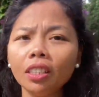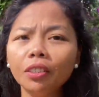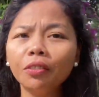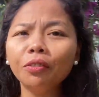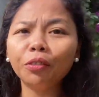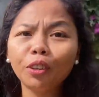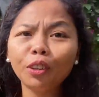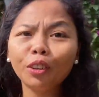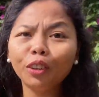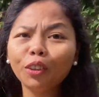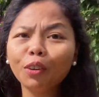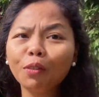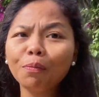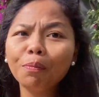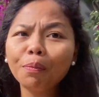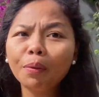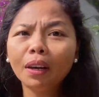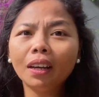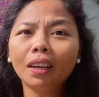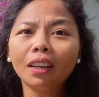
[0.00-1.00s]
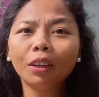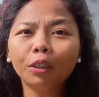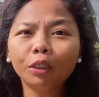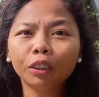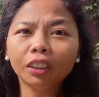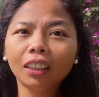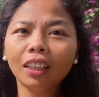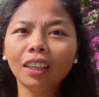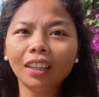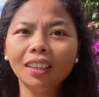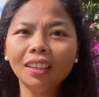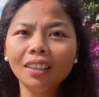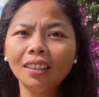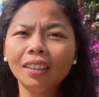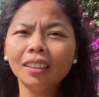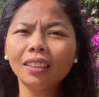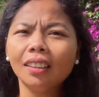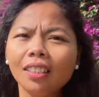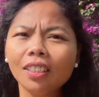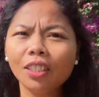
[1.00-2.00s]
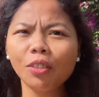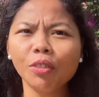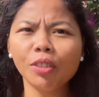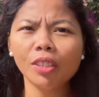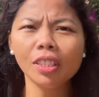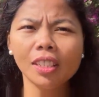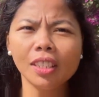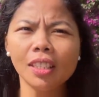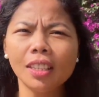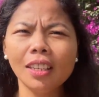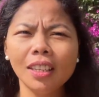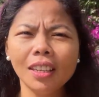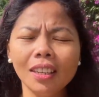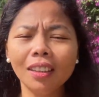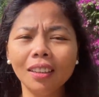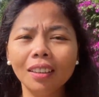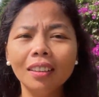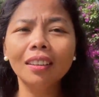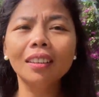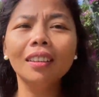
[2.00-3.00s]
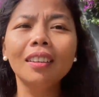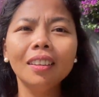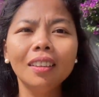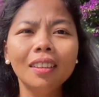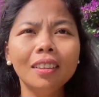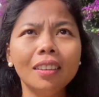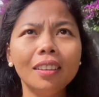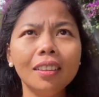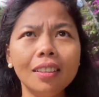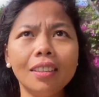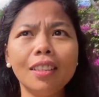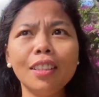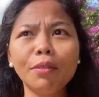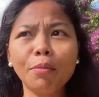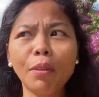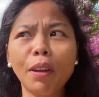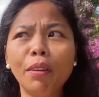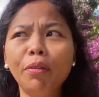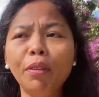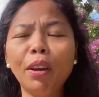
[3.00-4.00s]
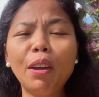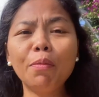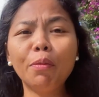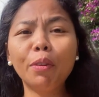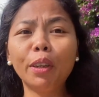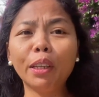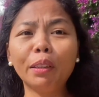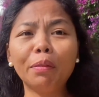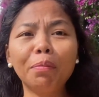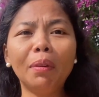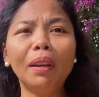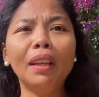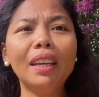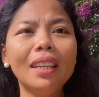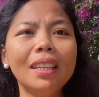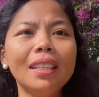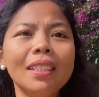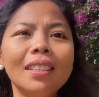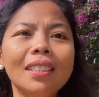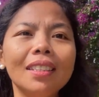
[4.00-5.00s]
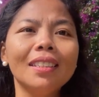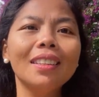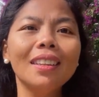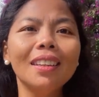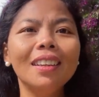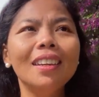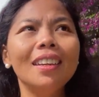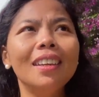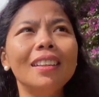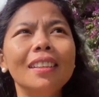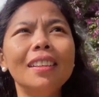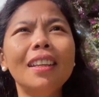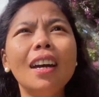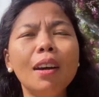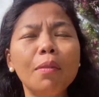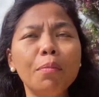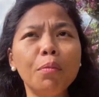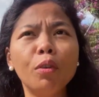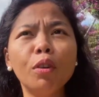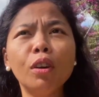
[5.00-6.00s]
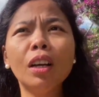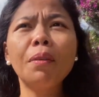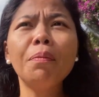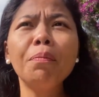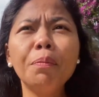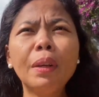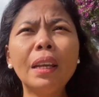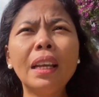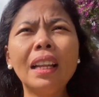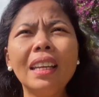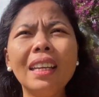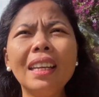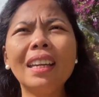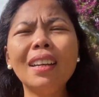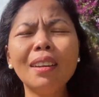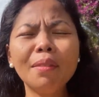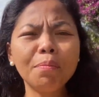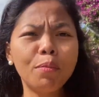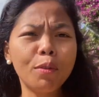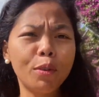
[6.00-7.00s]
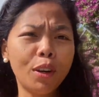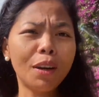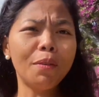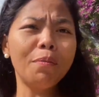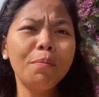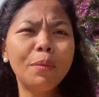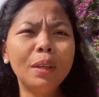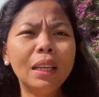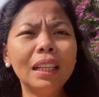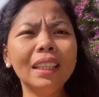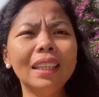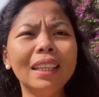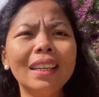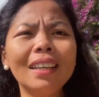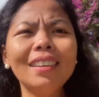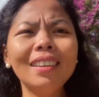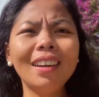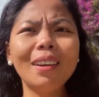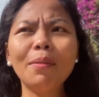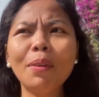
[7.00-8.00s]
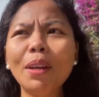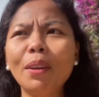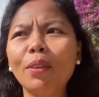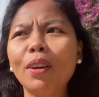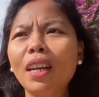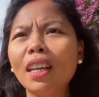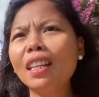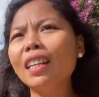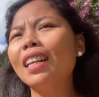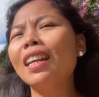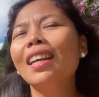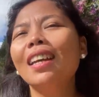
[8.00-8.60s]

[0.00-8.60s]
in front of my hotel. And as you can see, this is my favorite place, the Bougainvillea. Bougainvillea, am I right?